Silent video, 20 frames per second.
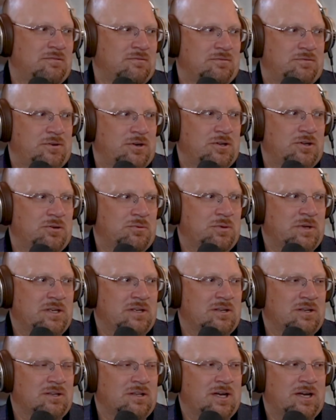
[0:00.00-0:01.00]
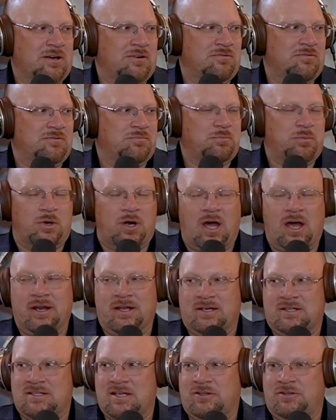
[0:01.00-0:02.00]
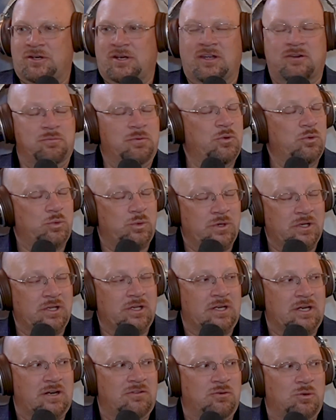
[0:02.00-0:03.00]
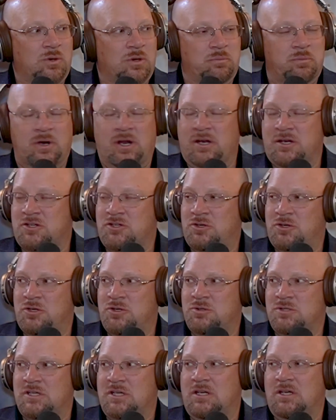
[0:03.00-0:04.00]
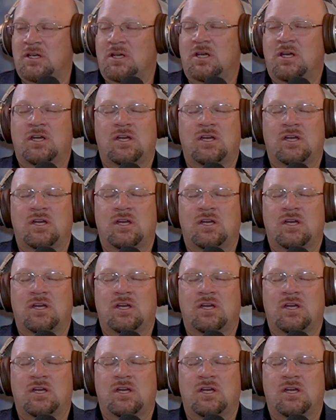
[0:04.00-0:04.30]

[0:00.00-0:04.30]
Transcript: even further, when a lot of products out there, you have to be really careful what products you're using,